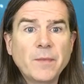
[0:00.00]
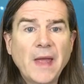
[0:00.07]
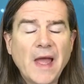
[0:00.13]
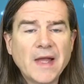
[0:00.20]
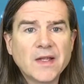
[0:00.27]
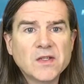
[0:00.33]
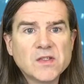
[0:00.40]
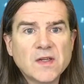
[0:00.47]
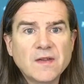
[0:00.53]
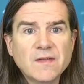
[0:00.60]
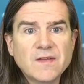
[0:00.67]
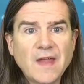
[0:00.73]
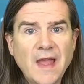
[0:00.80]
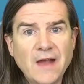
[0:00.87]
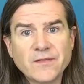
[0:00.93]
of
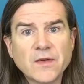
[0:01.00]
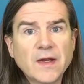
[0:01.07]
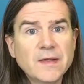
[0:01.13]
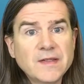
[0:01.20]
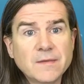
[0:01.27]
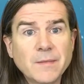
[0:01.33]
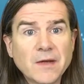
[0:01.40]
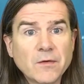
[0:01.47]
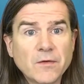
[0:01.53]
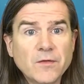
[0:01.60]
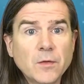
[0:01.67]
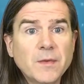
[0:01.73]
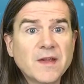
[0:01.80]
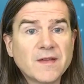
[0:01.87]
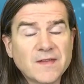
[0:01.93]
packages after I did my
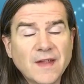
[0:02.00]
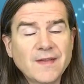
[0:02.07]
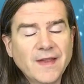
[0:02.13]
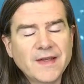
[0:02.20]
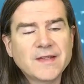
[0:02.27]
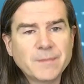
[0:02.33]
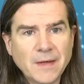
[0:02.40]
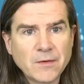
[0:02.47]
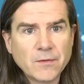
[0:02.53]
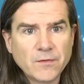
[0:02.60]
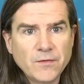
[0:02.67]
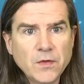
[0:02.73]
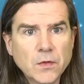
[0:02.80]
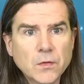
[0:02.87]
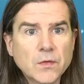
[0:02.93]
review because they liked my
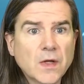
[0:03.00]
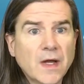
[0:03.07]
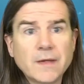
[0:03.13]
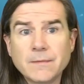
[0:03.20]
review.